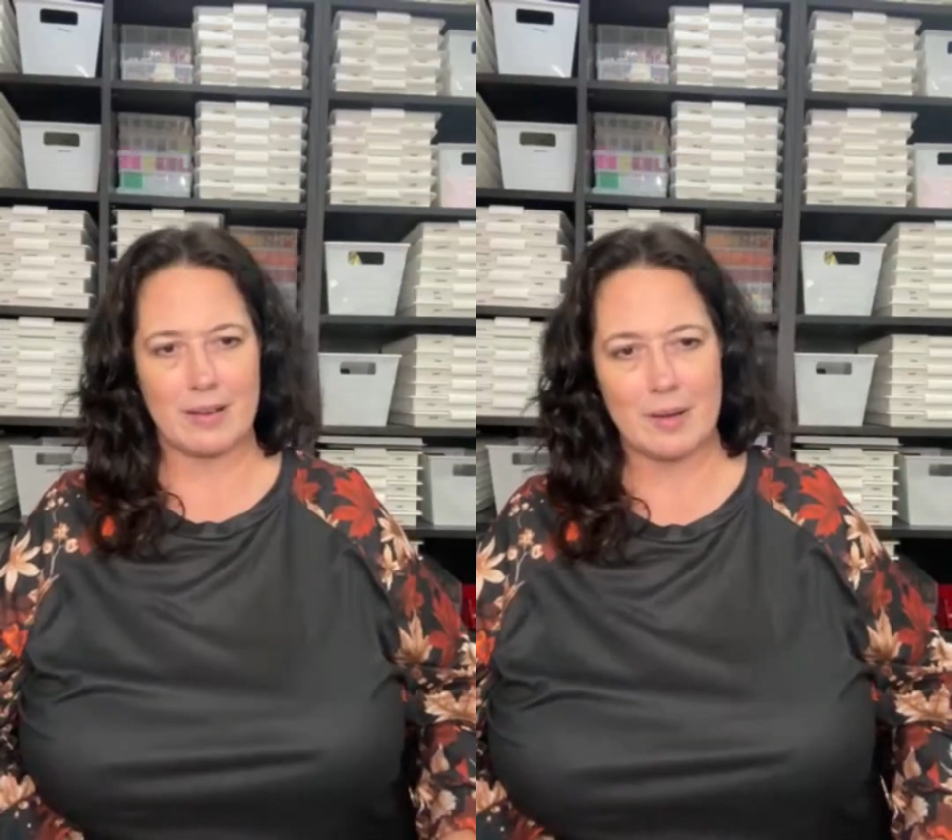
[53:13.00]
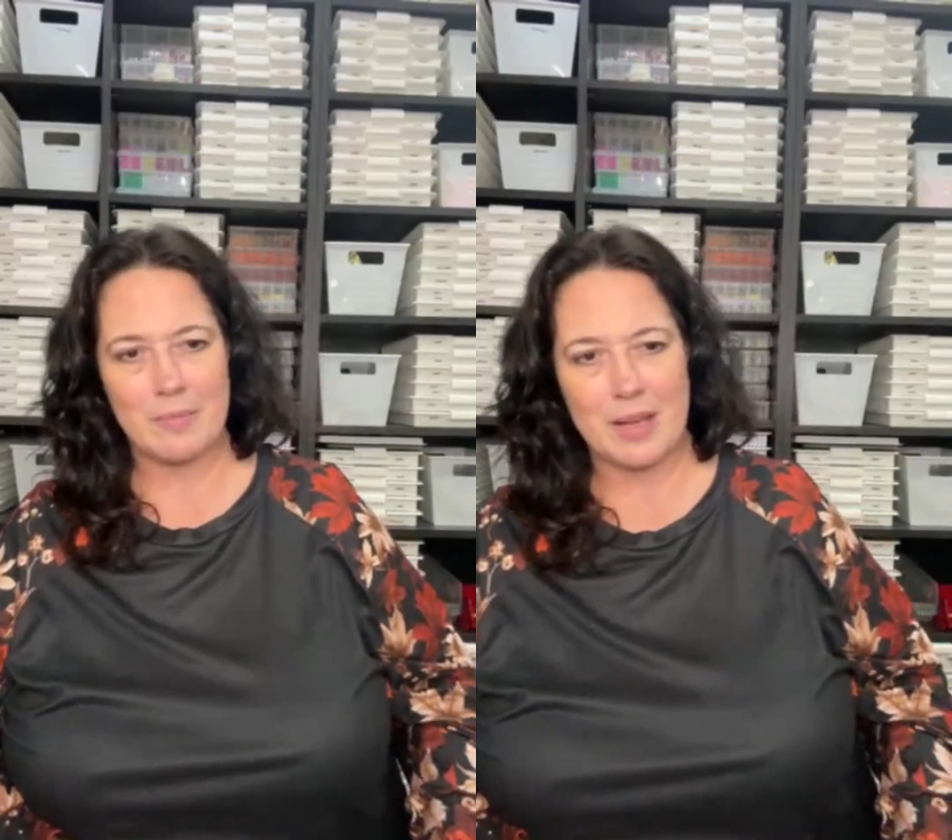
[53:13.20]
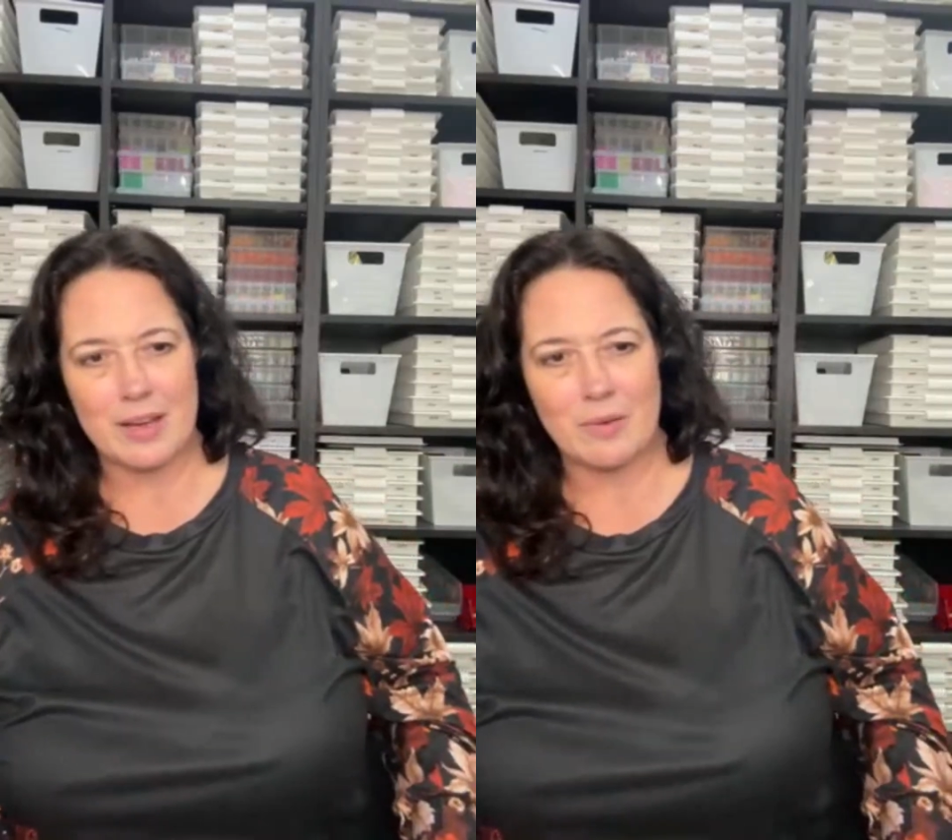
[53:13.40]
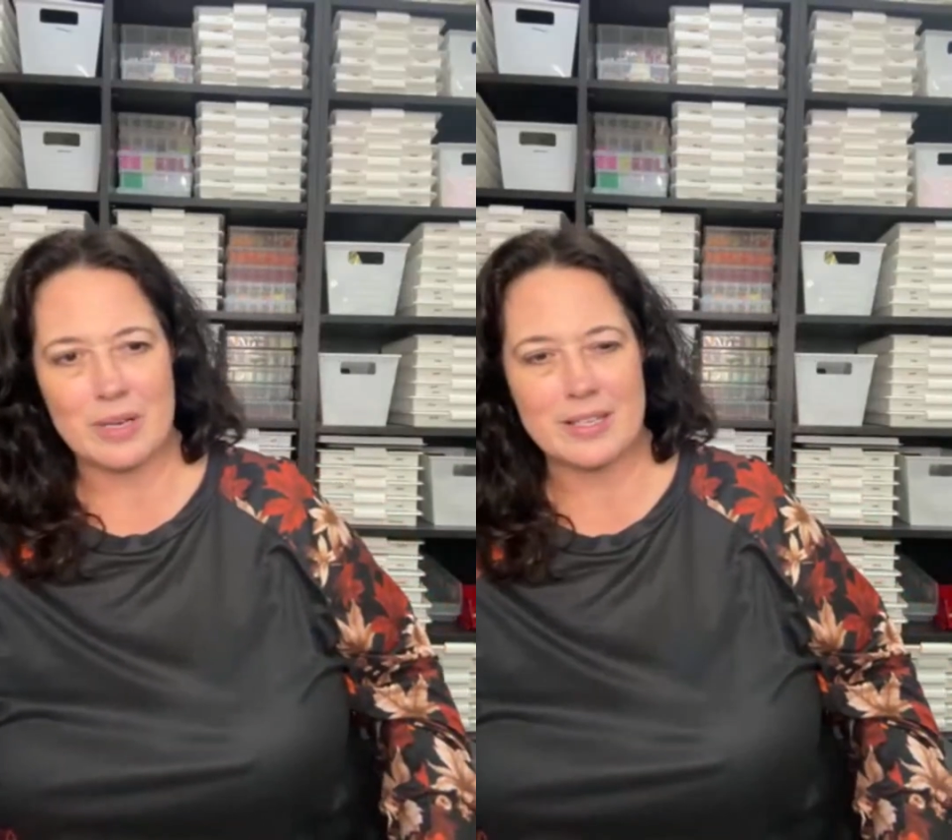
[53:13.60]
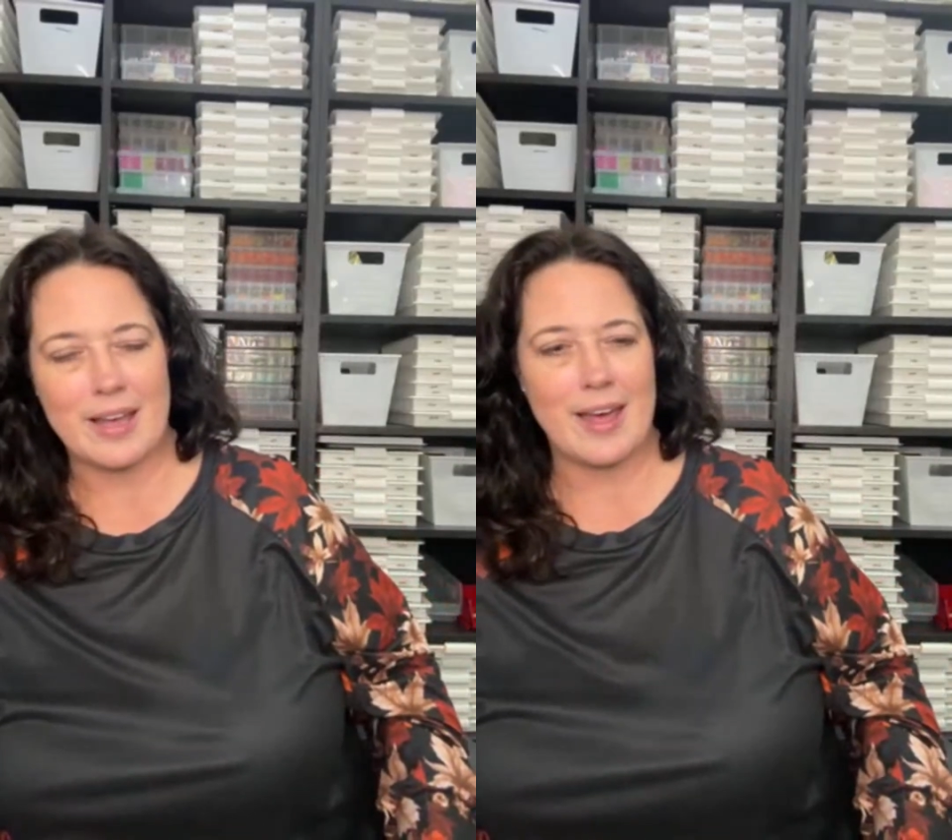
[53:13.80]
like, what
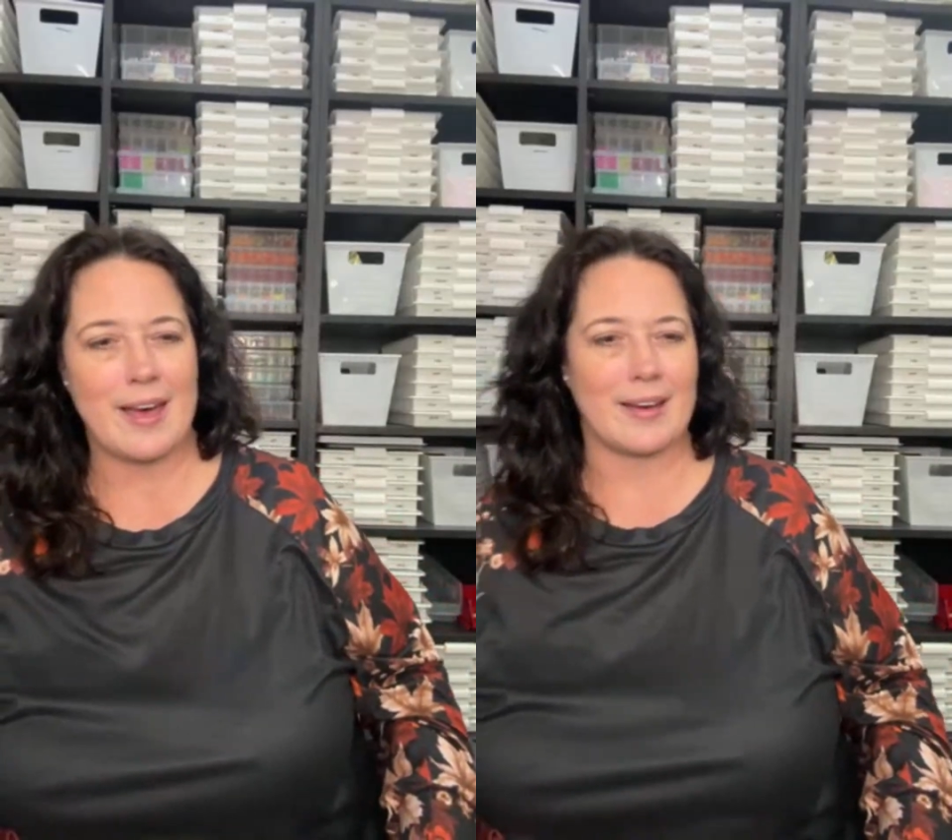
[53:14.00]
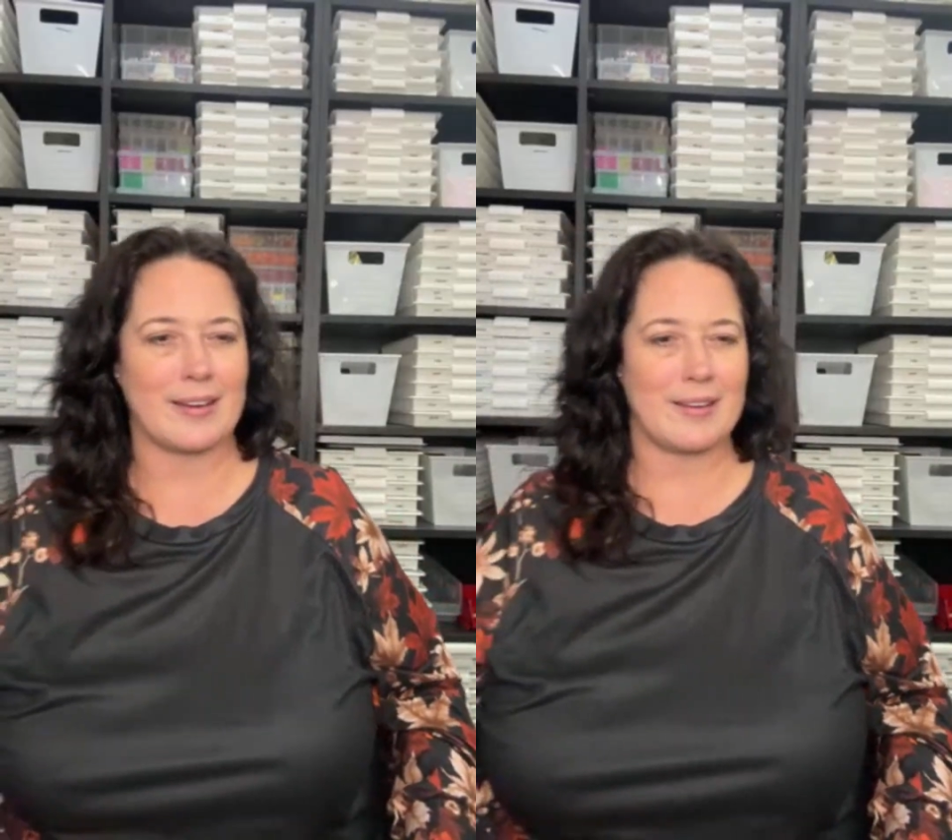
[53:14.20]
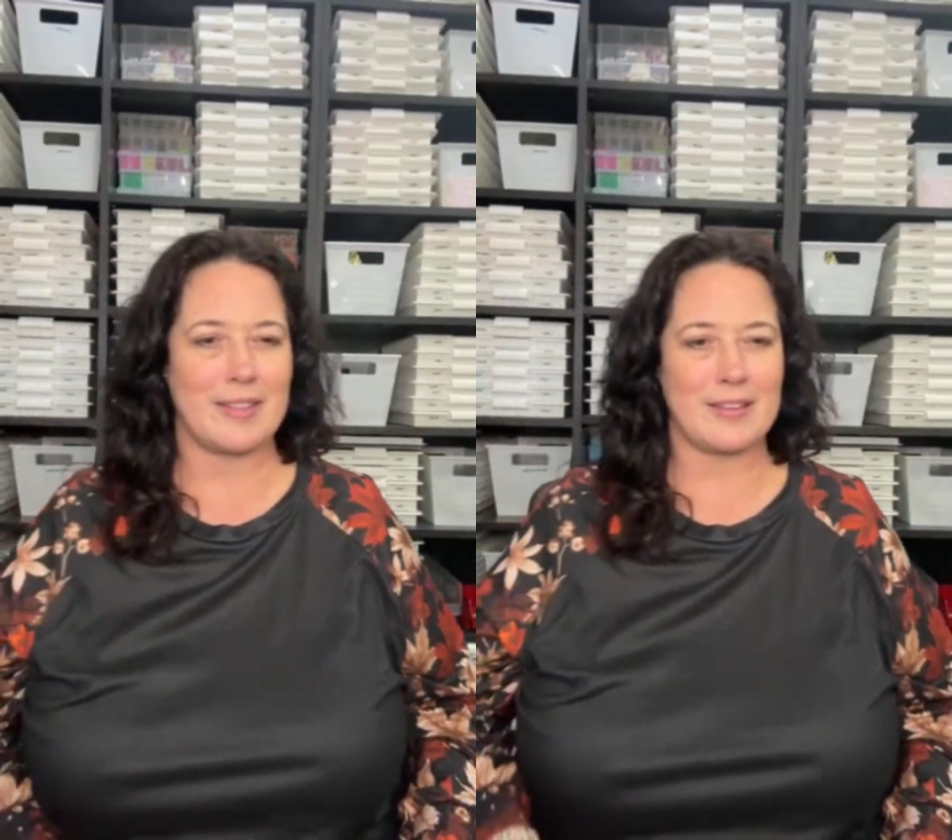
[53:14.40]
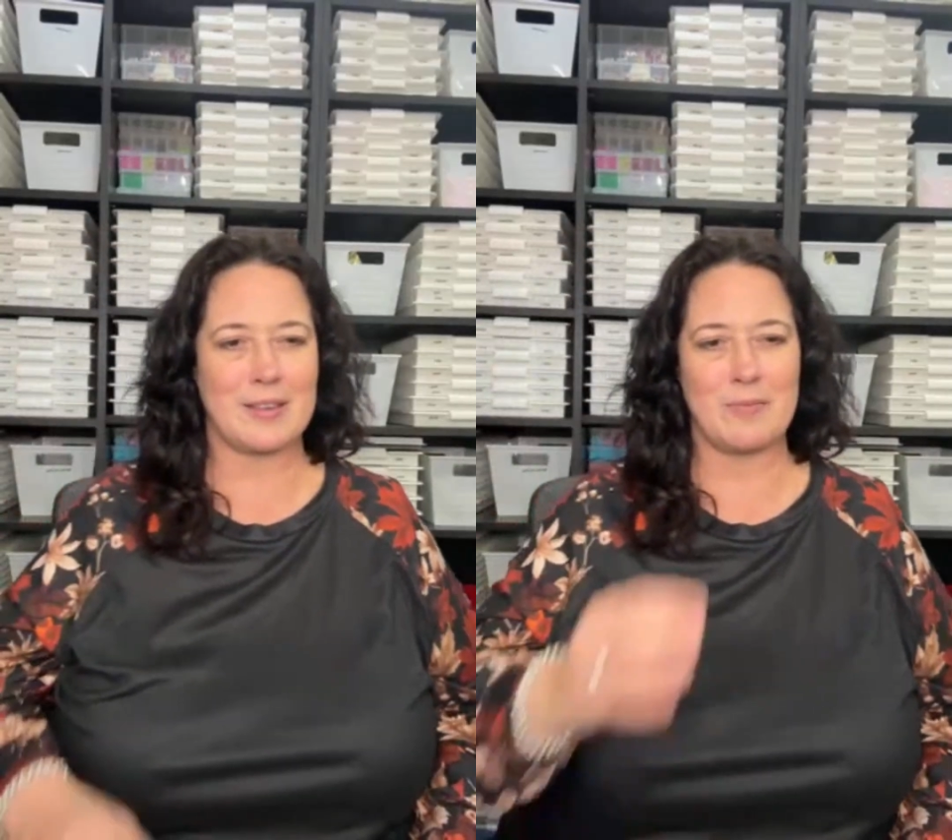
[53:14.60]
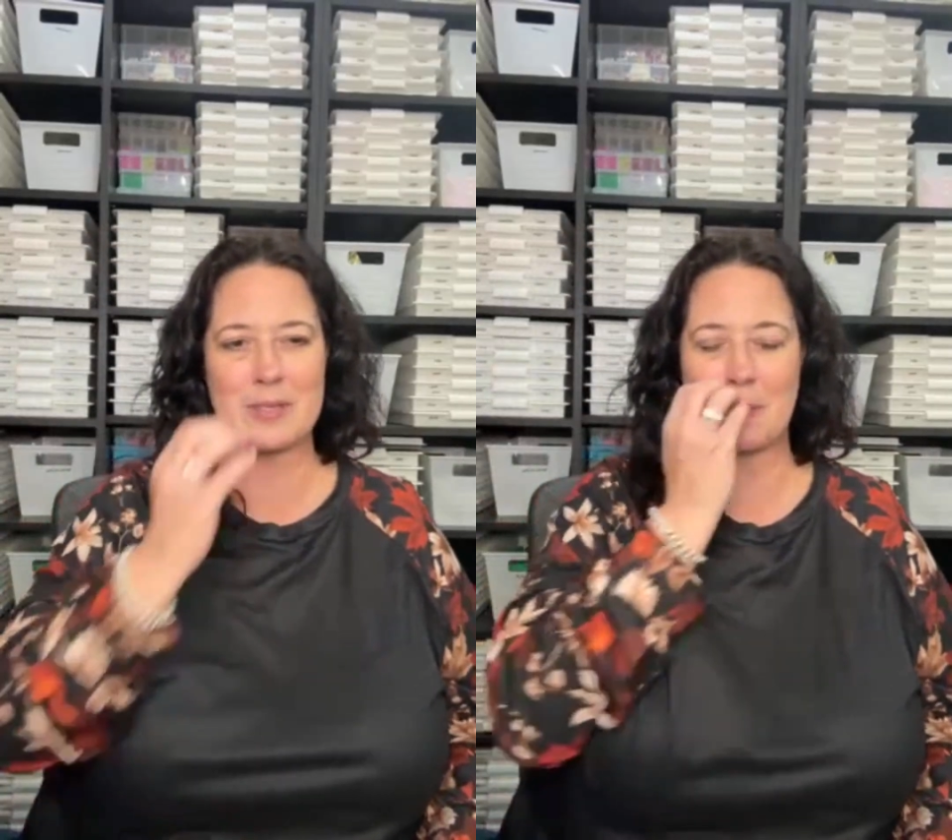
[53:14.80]
the heck? I thought
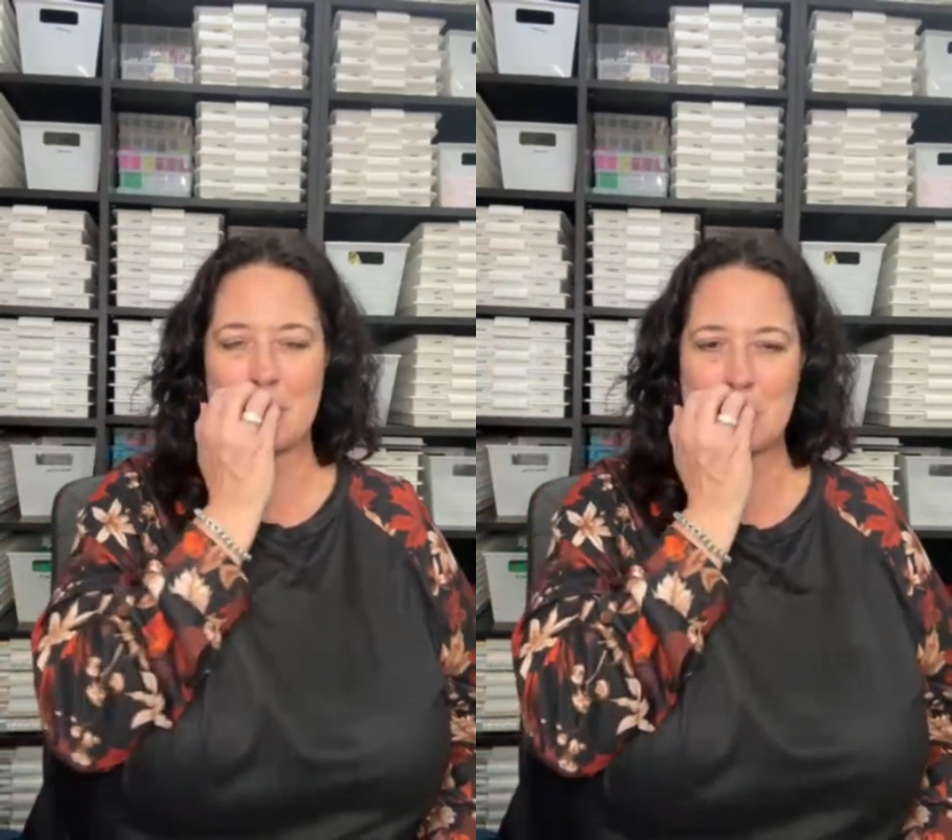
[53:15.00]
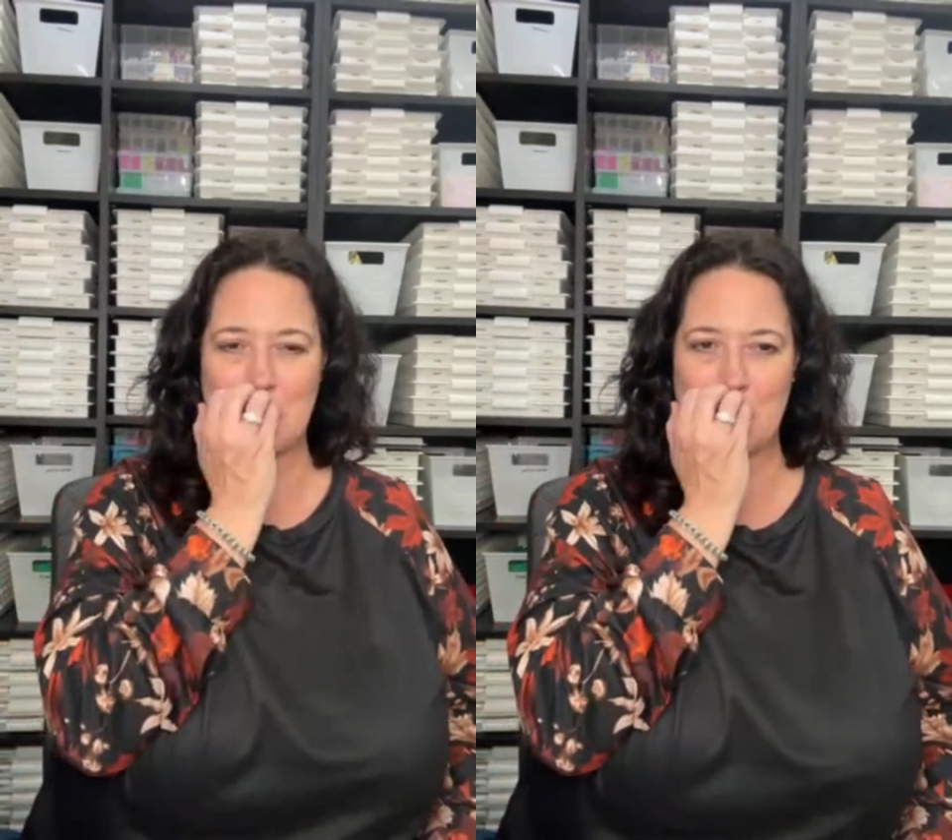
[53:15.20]
something was on my shirt.